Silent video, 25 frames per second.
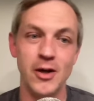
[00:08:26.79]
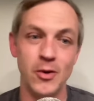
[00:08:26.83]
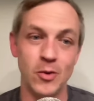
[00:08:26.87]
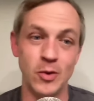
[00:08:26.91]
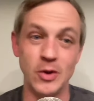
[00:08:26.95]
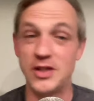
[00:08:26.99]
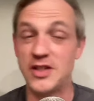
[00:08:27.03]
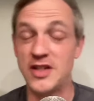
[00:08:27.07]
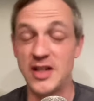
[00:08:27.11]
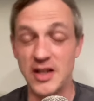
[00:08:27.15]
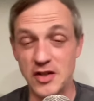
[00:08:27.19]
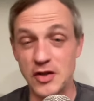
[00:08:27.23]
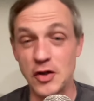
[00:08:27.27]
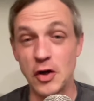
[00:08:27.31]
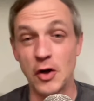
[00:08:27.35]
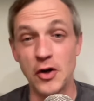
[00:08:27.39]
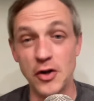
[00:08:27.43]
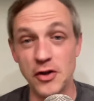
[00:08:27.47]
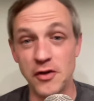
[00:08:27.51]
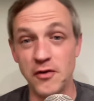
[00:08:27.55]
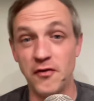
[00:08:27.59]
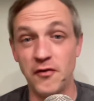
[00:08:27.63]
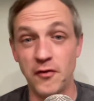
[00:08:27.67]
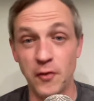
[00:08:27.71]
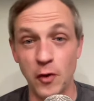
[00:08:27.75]
once they
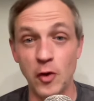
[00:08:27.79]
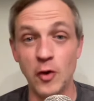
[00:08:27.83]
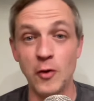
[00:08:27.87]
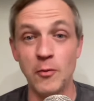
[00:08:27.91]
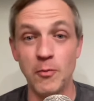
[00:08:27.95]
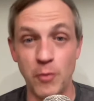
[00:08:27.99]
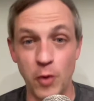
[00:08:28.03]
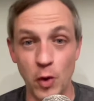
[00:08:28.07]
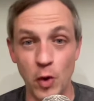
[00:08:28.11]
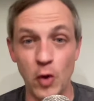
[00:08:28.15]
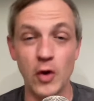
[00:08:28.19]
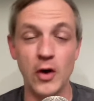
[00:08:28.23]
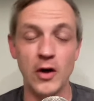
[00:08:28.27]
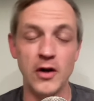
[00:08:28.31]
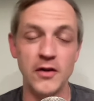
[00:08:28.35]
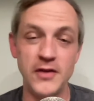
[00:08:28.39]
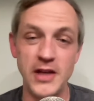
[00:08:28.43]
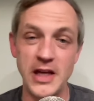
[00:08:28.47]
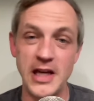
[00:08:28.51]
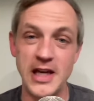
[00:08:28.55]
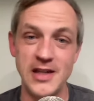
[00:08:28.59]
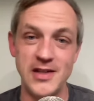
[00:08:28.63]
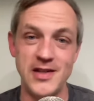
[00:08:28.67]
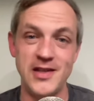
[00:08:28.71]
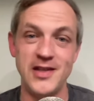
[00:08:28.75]
started the full bore of
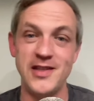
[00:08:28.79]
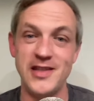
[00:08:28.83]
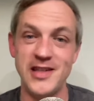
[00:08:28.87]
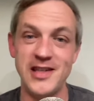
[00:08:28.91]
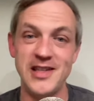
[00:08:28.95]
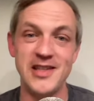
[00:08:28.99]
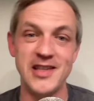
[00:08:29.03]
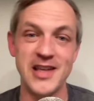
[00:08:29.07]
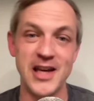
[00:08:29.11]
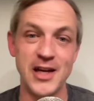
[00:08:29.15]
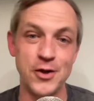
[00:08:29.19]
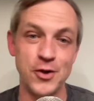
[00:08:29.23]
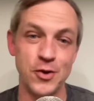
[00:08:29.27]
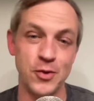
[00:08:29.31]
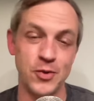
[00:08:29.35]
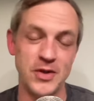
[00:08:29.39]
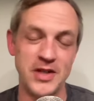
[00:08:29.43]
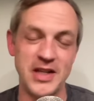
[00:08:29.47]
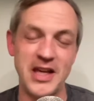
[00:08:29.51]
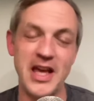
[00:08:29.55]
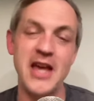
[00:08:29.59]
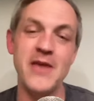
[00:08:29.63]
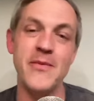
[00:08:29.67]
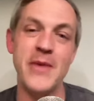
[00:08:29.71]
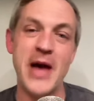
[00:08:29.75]
the A C C schedule was
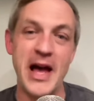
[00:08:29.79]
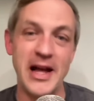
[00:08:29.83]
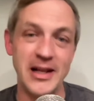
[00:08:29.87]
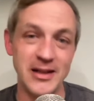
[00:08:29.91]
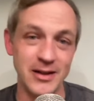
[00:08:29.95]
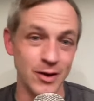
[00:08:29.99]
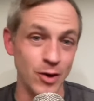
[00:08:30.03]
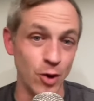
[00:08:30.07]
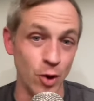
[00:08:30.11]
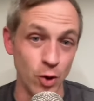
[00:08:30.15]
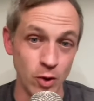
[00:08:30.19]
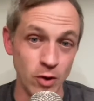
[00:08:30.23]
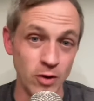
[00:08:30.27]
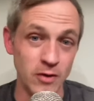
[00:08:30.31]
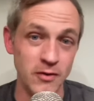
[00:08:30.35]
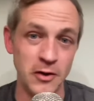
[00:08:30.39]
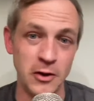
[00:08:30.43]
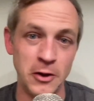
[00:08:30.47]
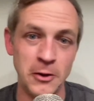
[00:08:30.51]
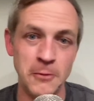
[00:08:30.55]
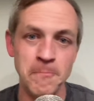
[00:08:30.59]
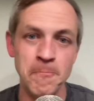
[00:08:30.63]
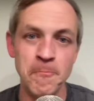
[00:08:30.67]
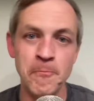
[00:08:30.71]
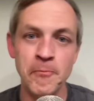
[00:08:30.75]
a game at
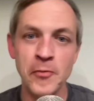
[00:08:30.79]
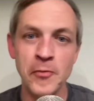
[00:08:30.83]
Louisville.